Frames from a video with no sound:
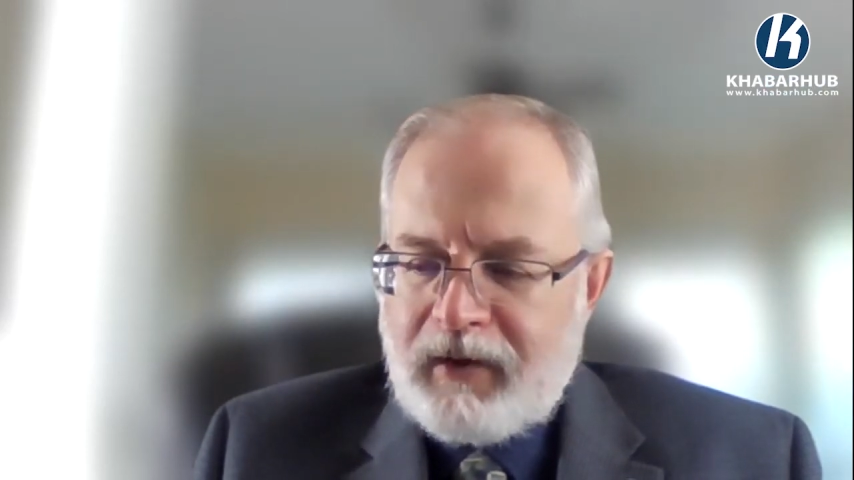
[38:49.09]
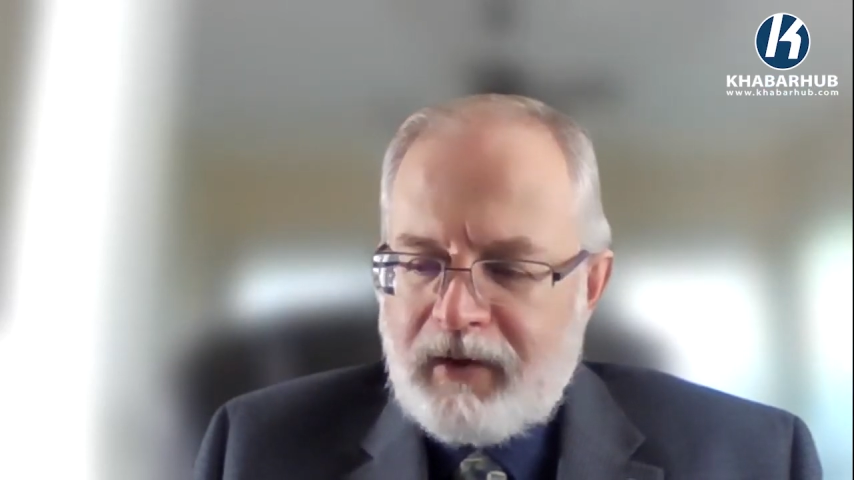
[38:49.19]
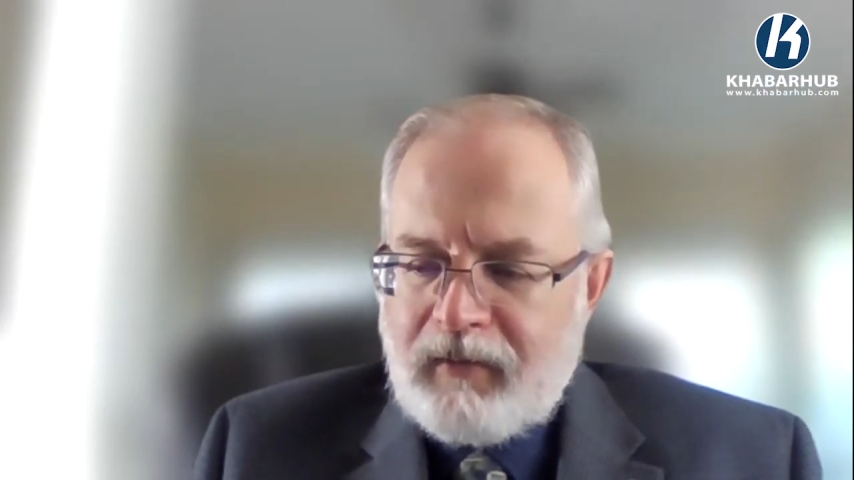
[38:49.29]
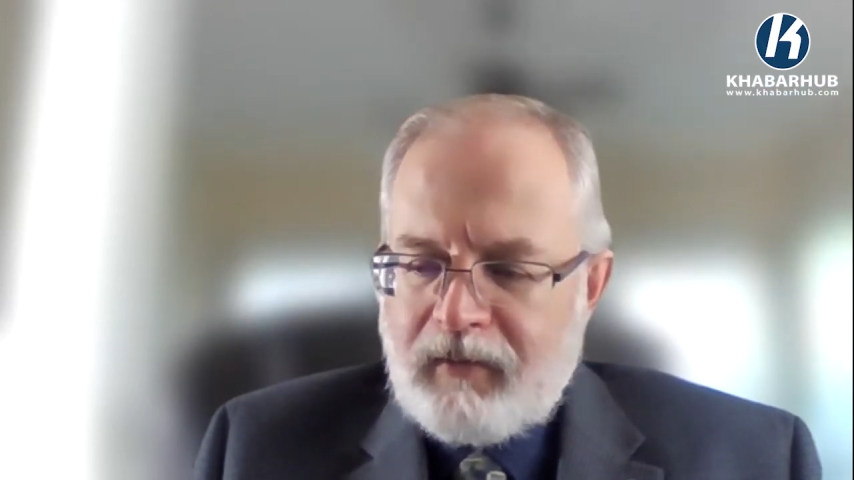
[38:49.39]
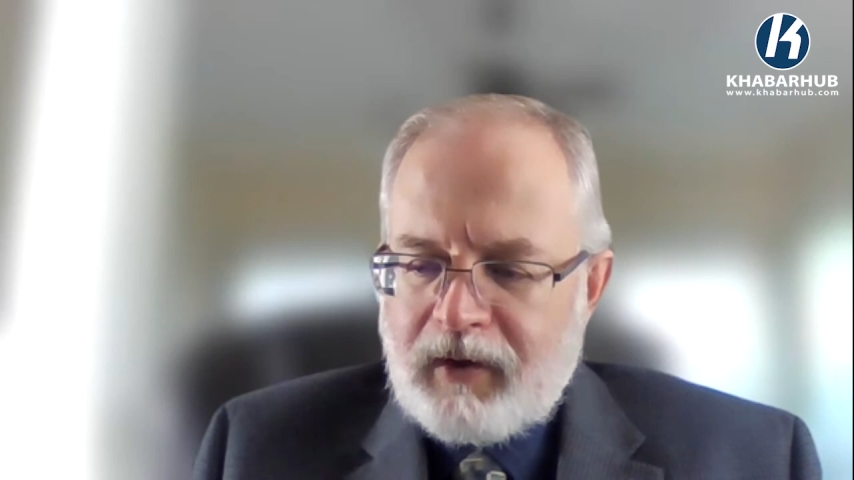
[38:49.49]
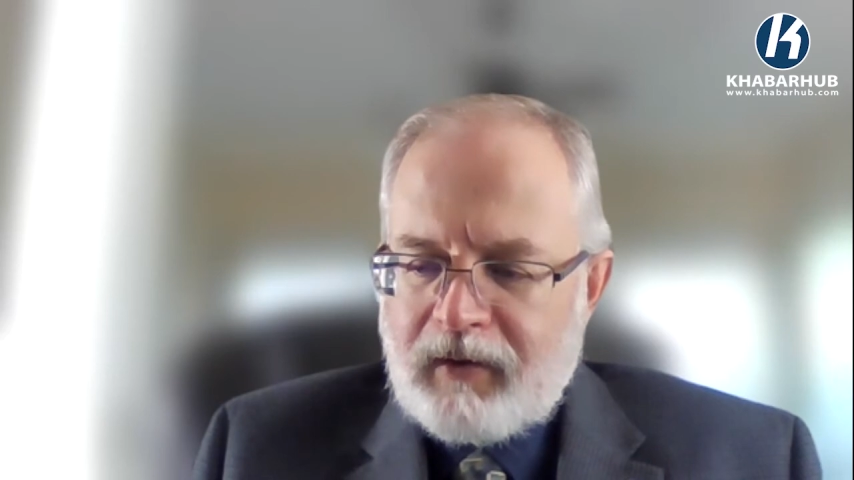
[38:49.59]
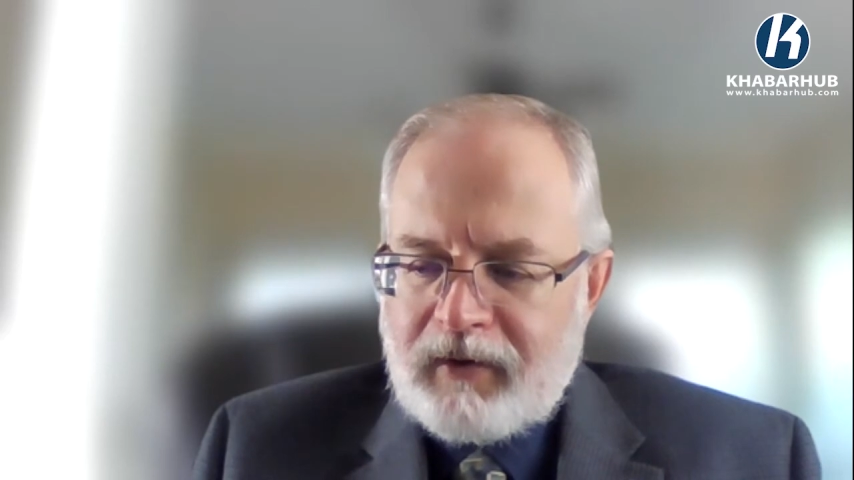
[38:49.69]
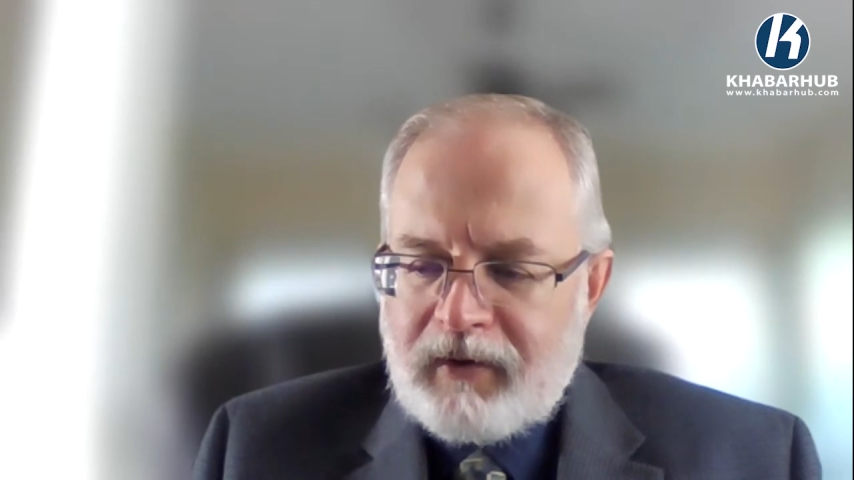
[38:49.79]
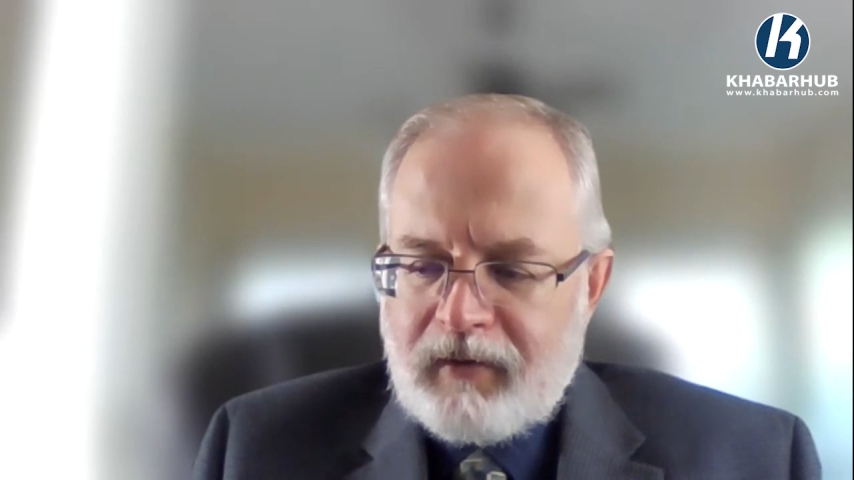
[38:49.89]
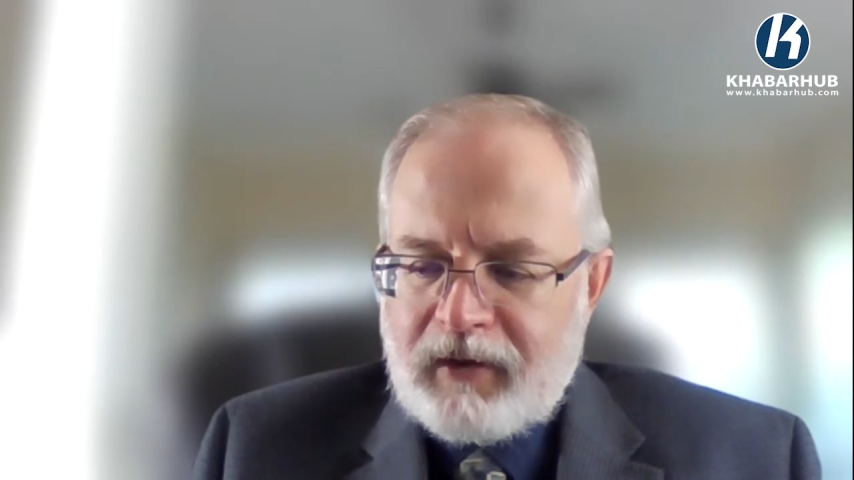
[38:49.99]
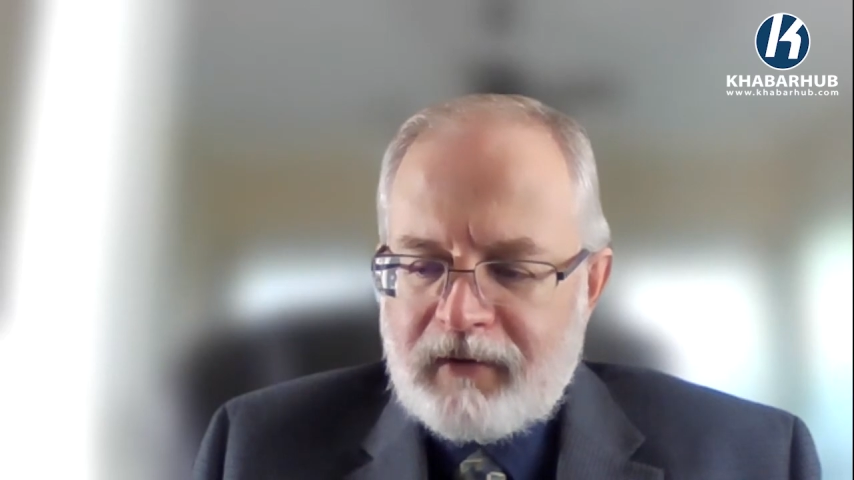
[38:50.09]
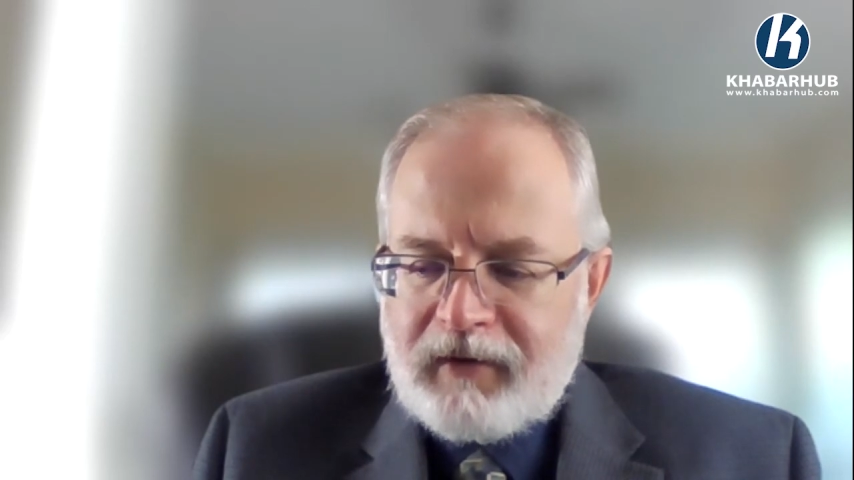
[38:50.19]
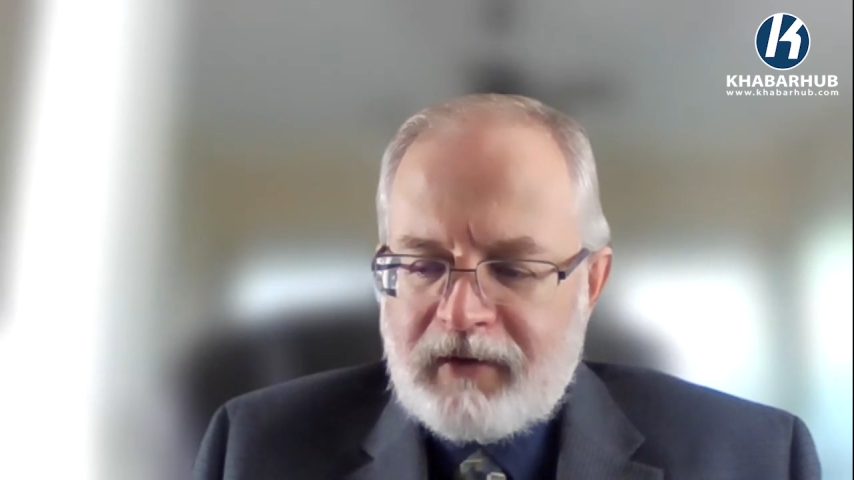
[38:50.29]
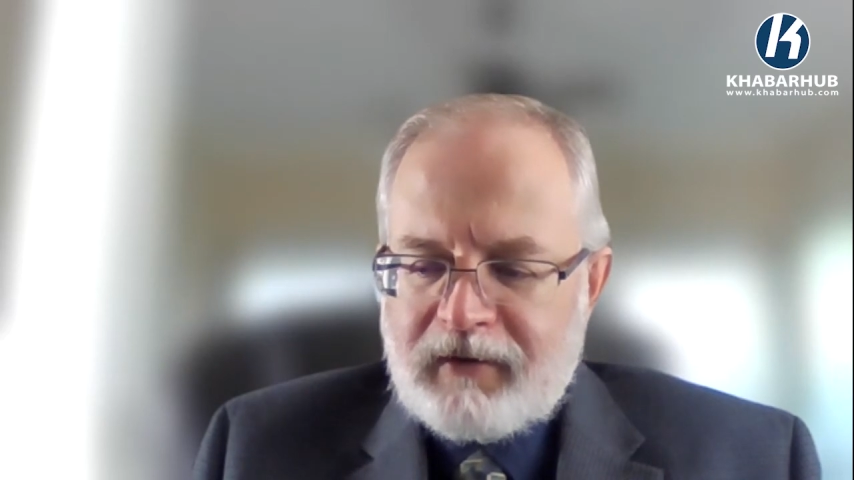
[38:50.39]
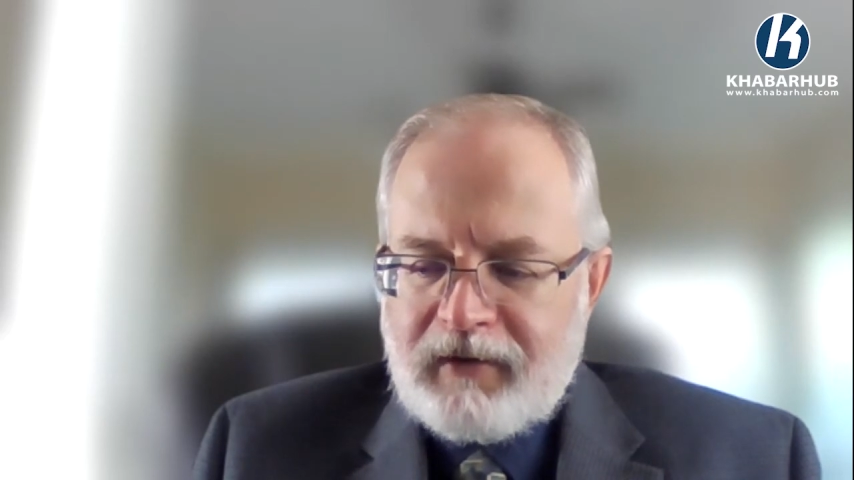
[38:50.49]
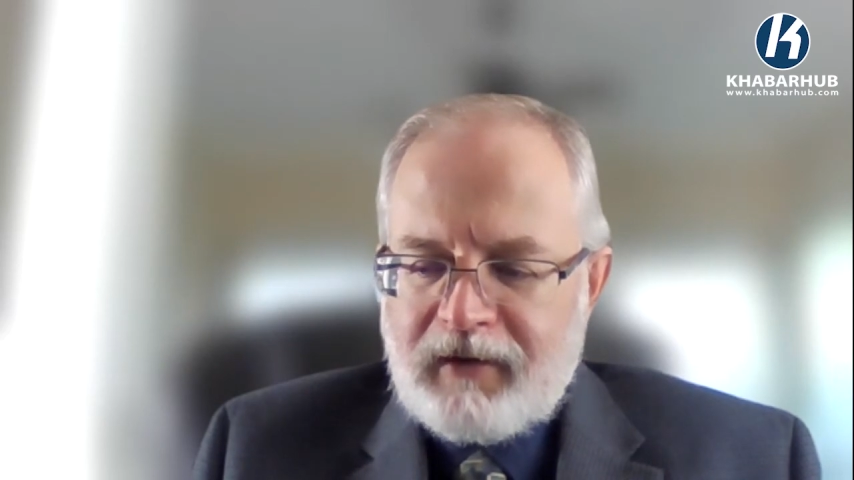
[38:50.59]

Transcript: work with an organization